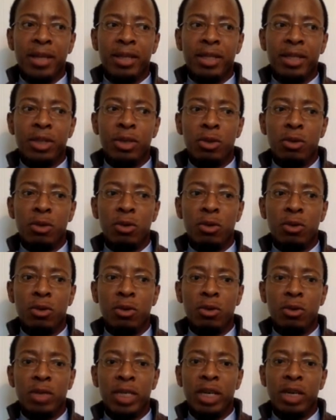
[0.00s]
to,
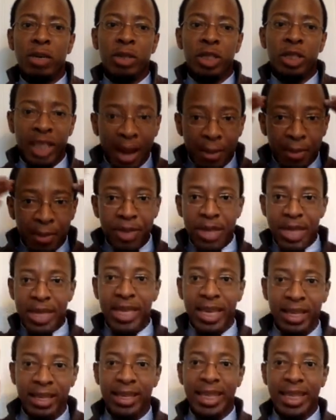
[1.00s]
you know, stop
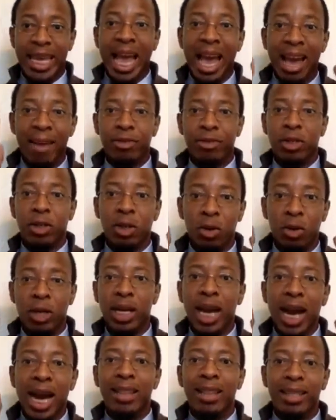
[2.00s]
thinking that they have to go to
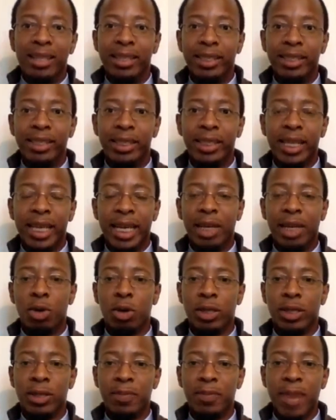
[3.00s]
college in
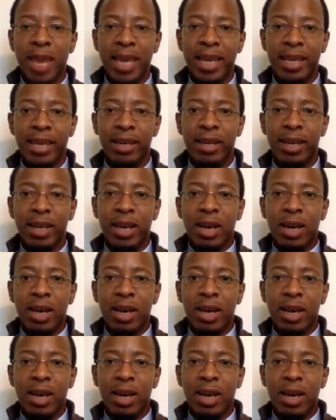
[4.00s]
order to make it,